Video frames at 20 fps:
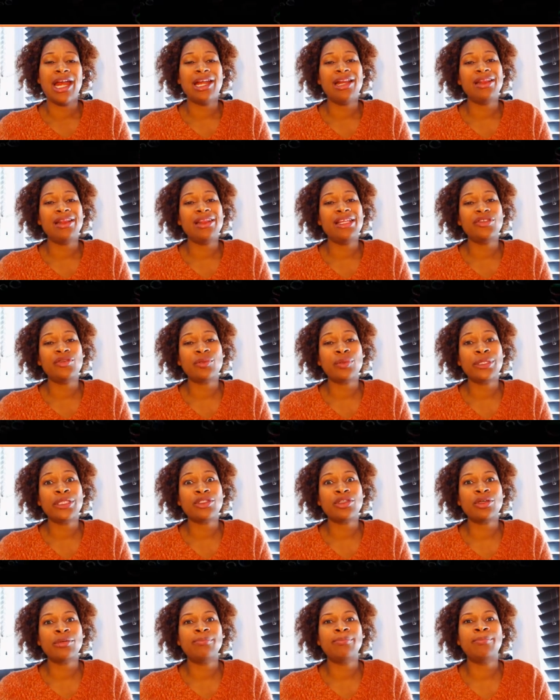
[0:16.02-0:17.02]
And this
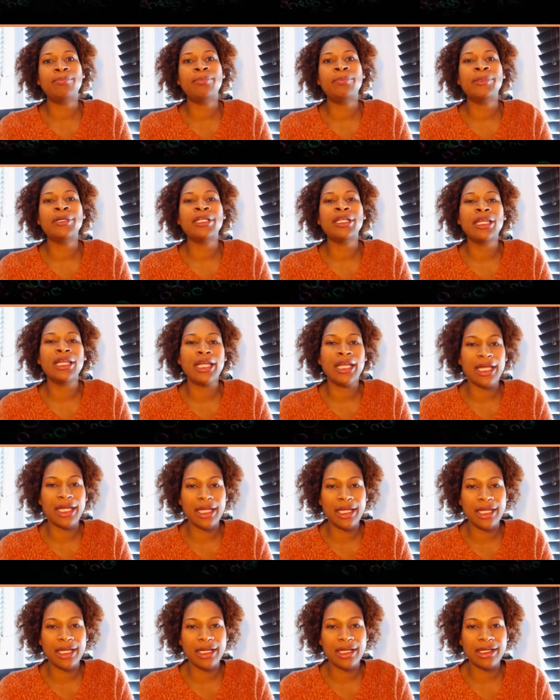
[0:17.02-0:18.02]
one's on
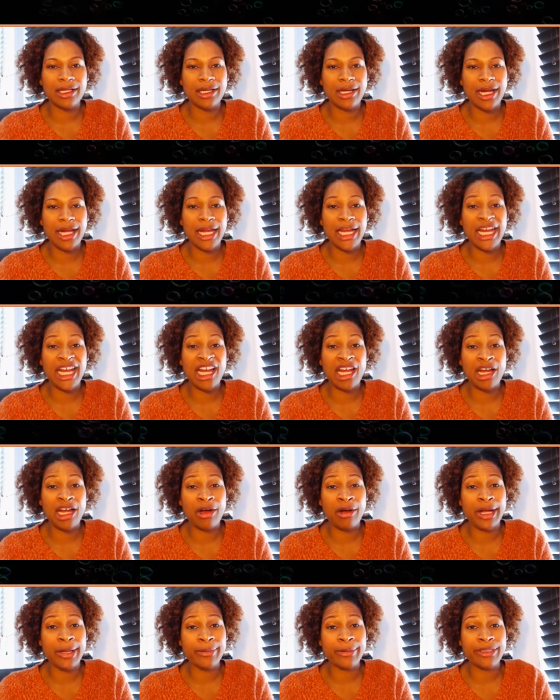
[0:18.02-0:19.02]
bullying and how
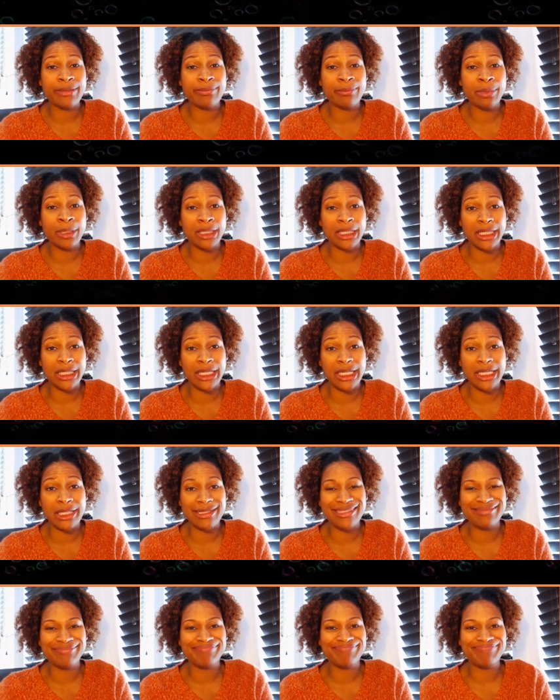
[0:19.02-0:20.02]
I was bullied.